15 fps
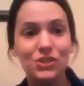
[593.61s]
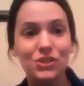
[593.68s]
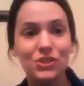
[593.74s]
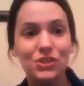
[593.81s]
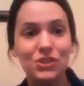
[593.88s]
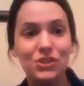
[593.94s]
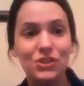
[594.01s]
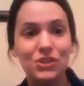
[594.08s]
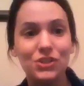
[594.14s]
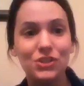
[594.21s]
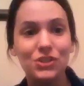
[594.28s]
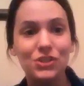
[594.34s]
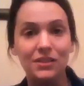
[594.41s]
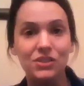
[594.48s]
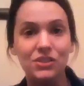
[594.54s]
is from
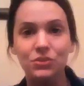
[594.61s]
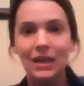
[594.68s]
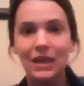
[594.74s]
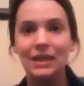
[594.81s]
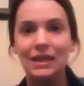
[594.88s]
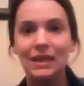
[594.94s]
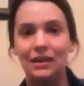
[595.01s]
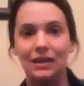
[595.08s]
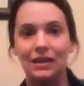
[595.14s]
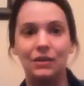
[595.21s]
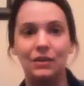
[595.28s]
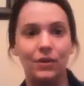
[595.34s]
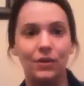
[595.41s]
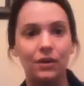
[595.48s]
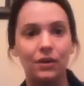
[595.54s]
us. You can't get it
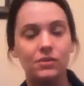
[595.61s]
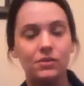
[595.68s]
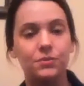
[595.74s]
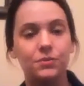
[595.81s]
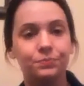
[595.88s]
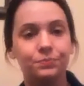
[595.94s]
anywhere else.